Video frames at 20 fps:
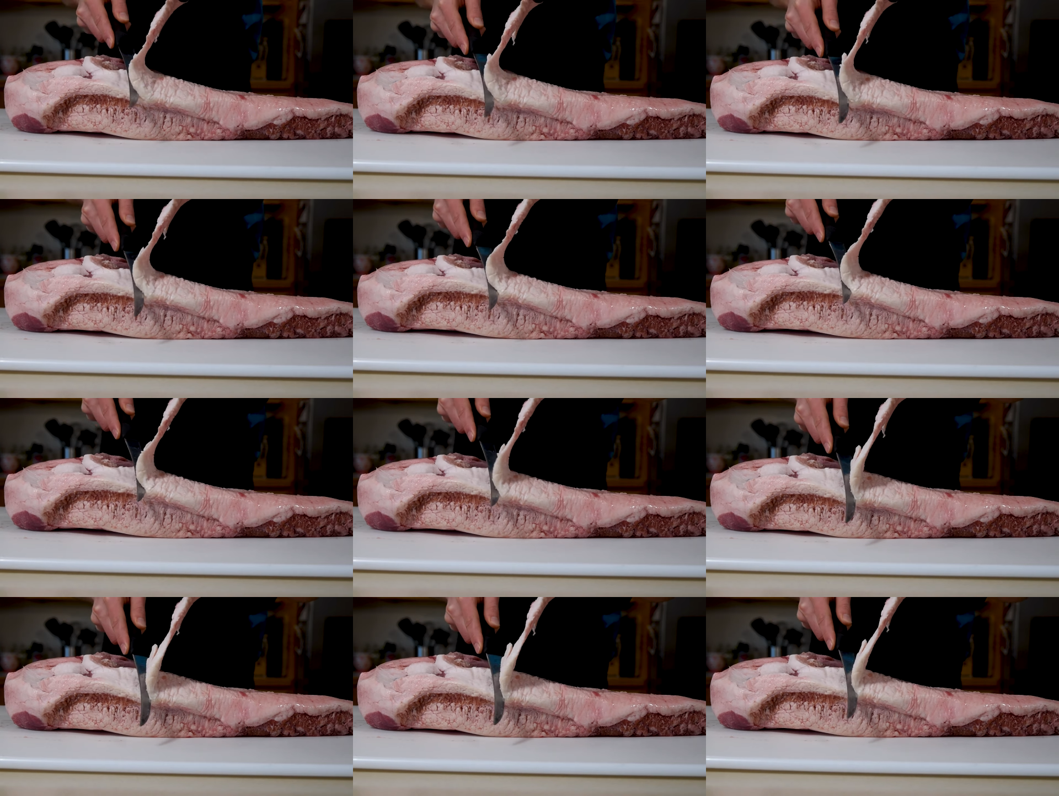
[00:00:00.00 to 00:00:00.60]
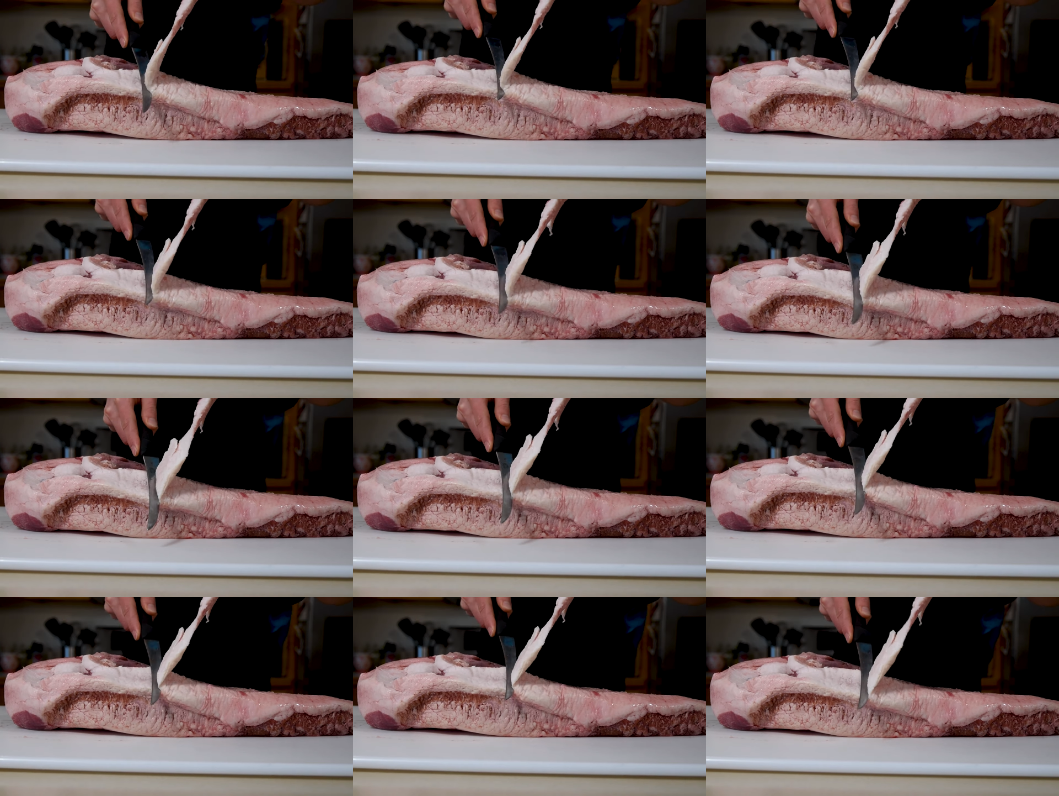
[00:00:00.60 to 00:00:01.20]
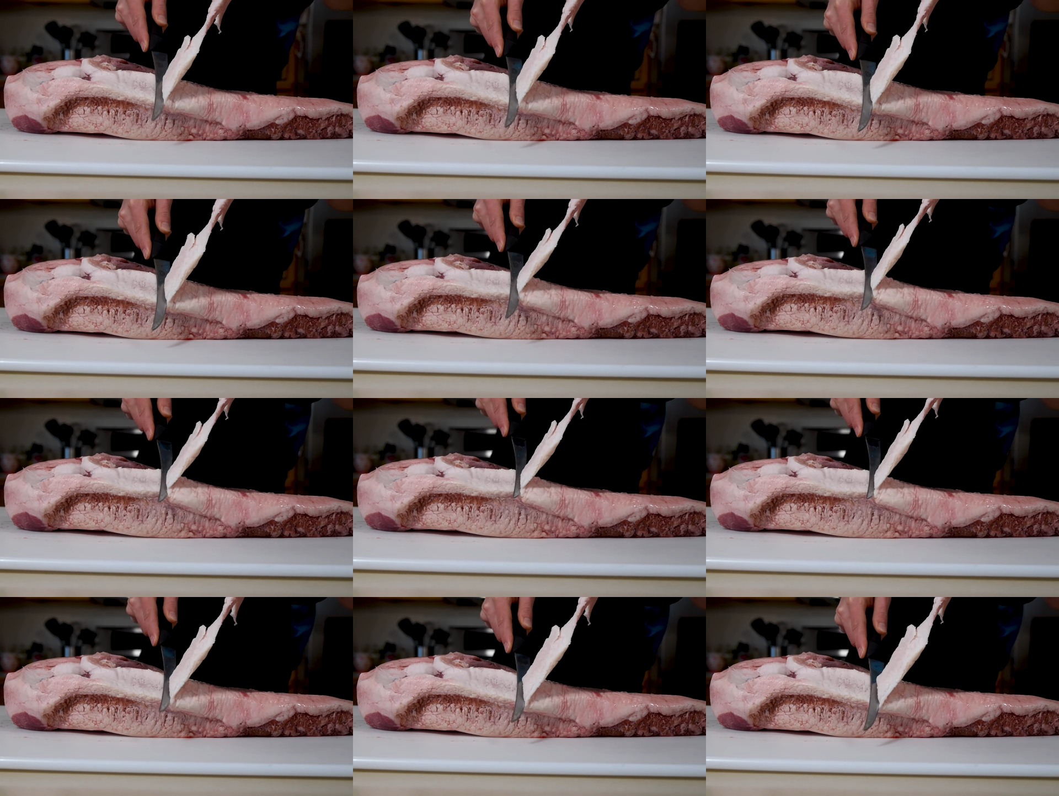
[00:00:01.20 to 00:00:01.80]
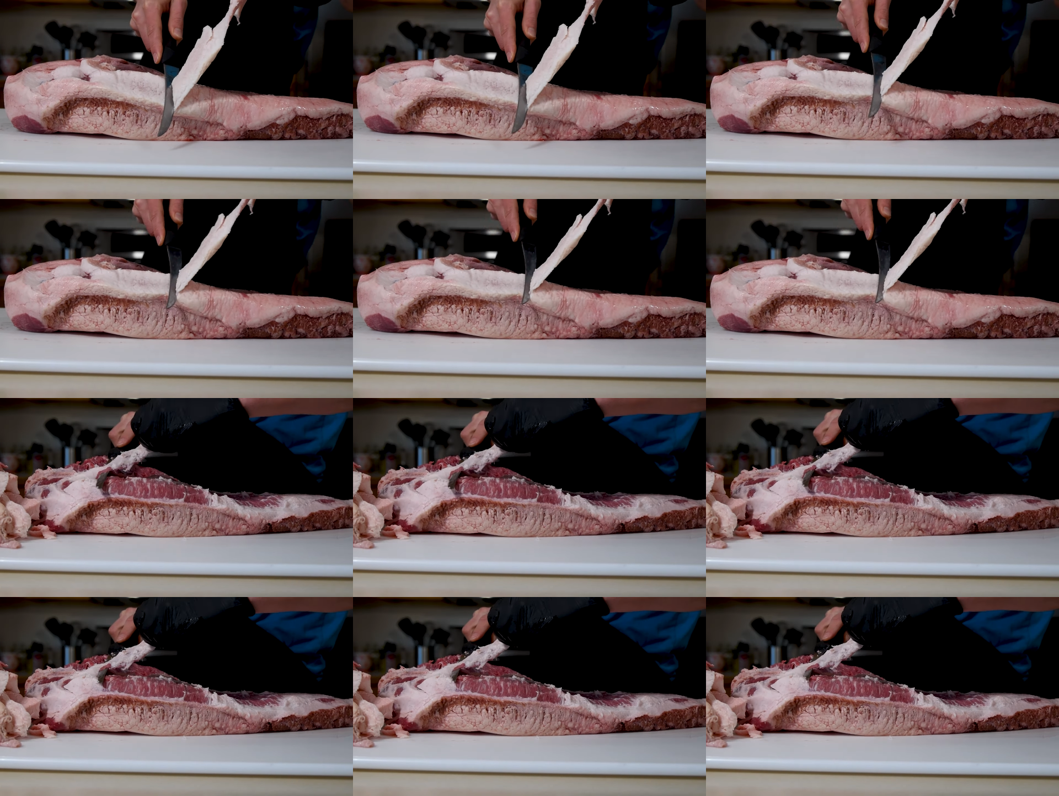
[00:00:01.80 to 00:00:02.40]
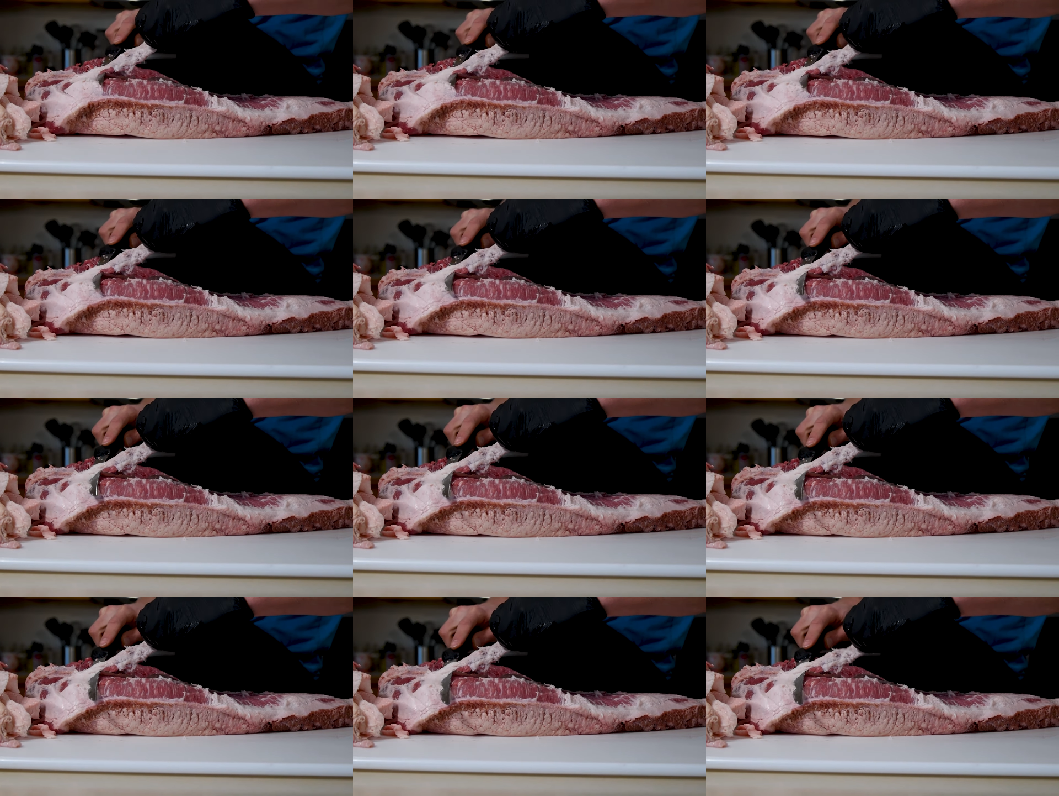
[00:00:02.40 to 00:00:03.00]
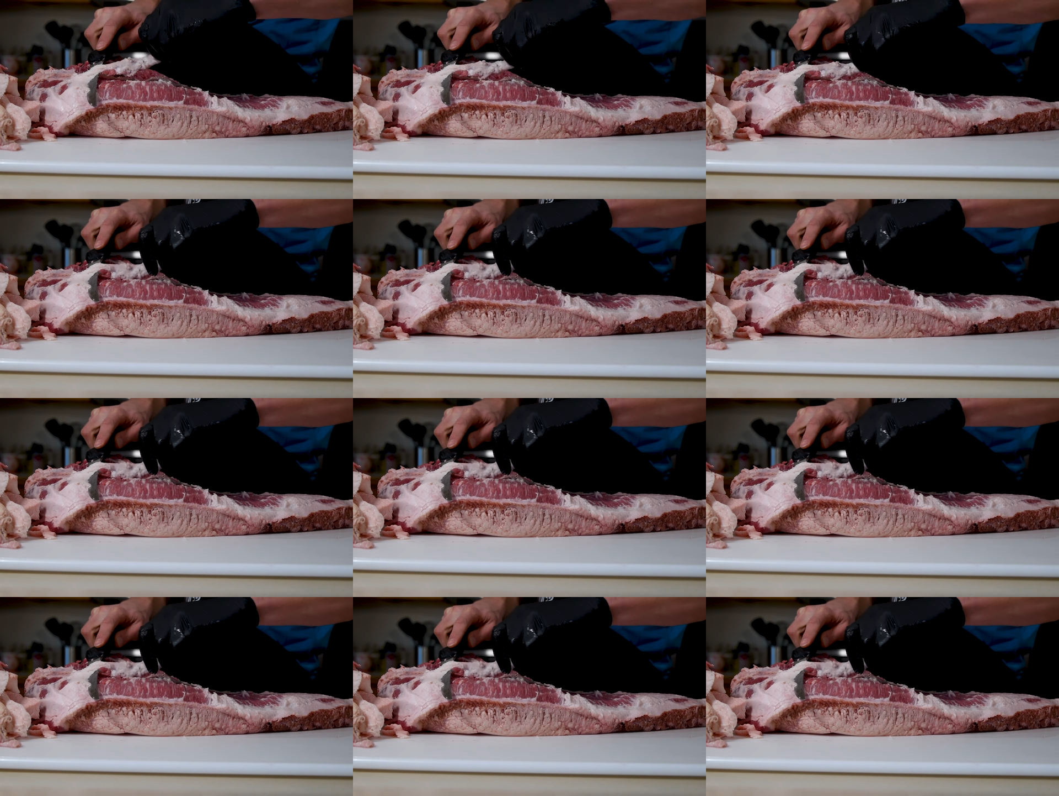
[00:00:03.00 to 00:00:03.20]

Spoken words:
(no speaker visible)